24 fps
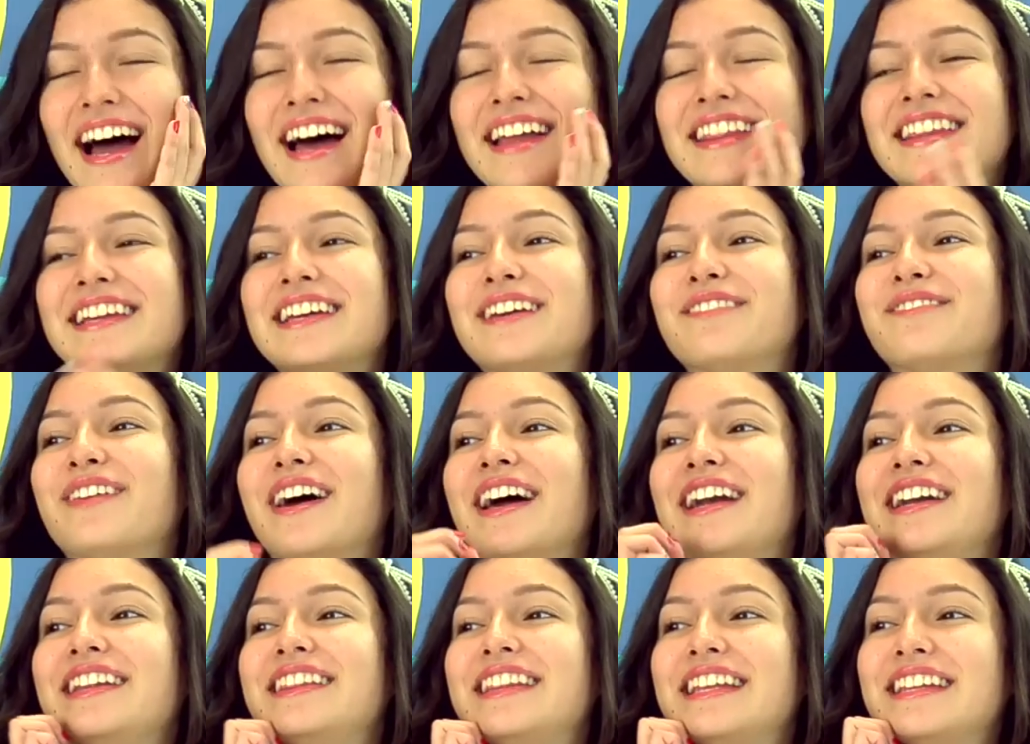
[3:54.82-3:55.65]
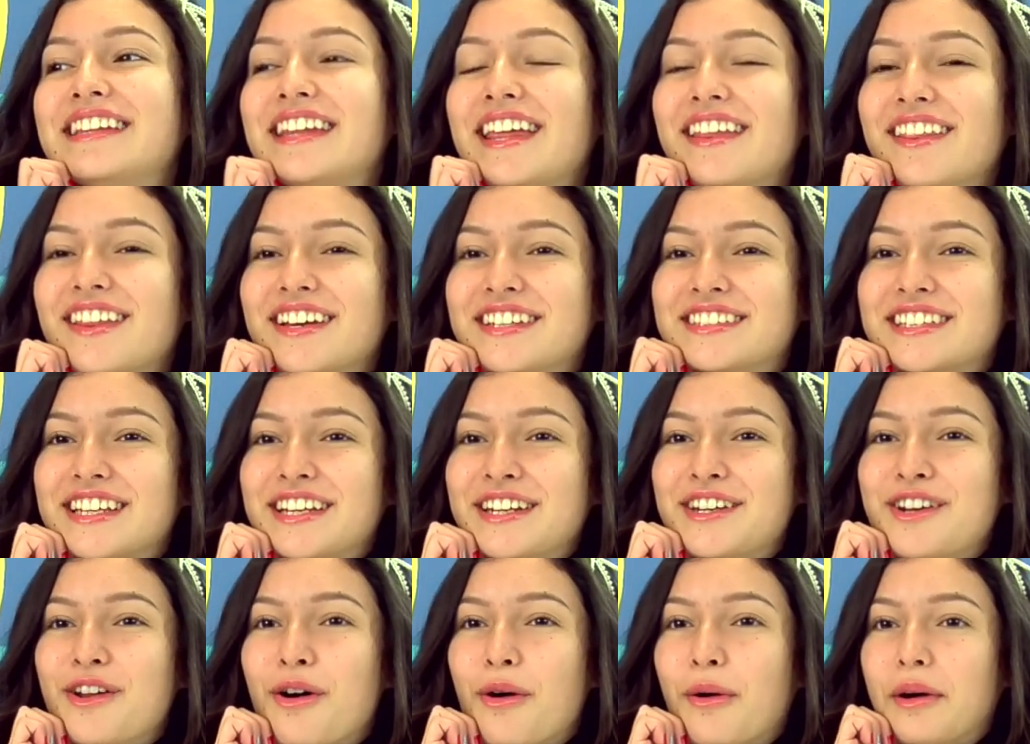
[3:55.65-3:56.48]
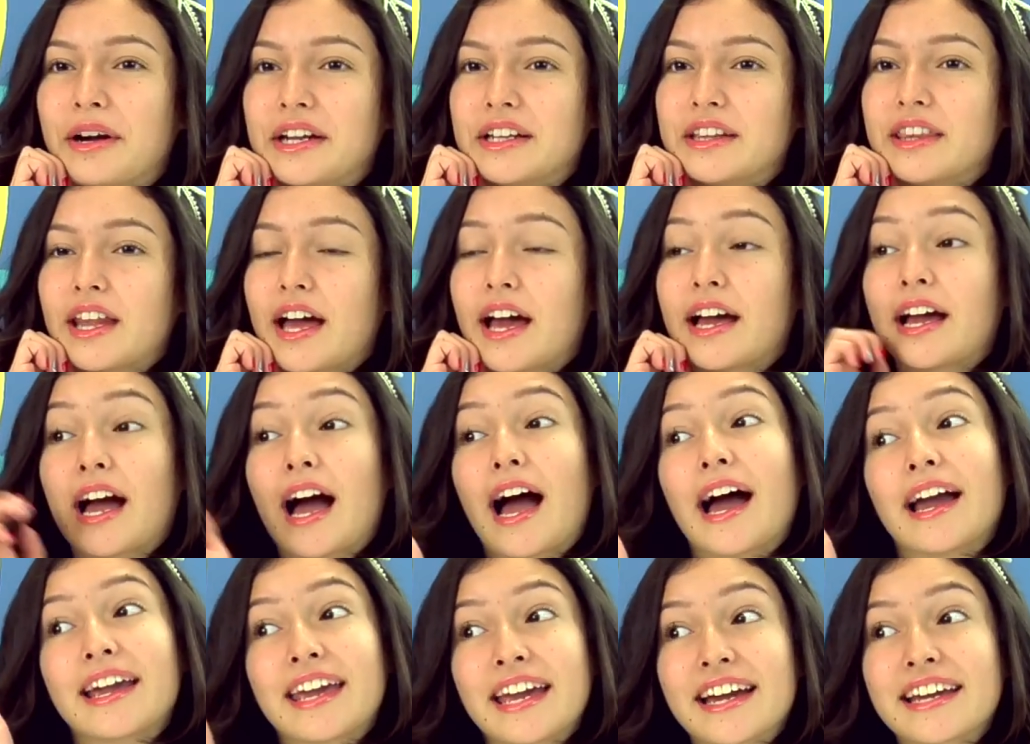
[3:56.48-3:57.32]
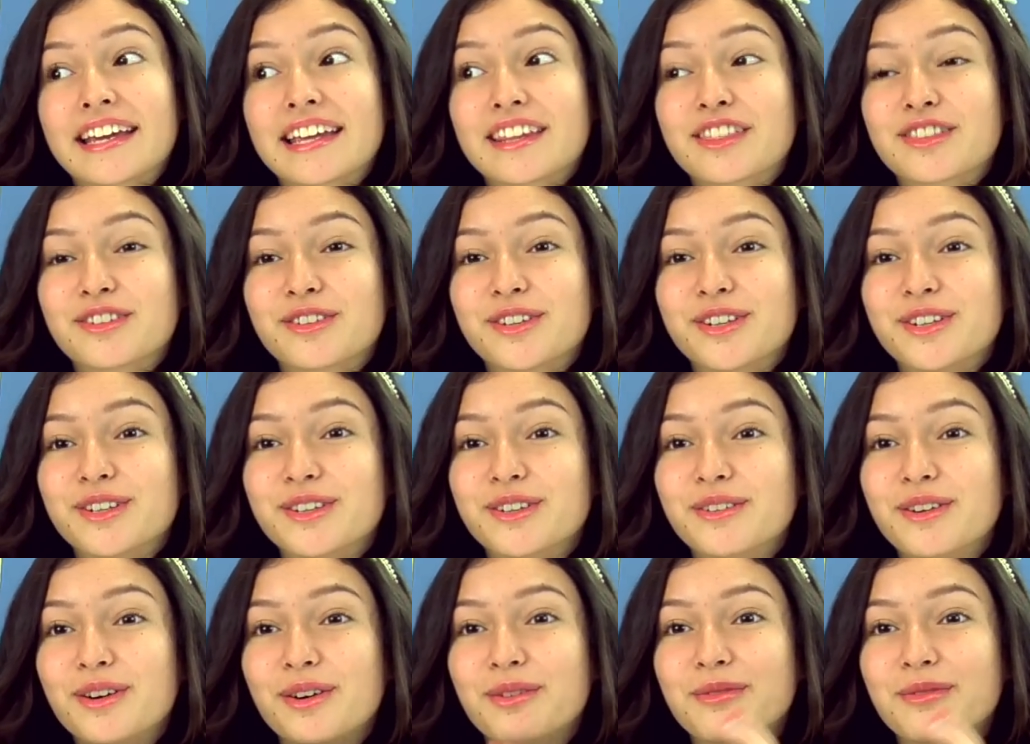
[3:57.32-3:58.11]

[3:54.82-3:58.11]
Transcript: I think if anything, they looked annoyed. Like, I can't get through.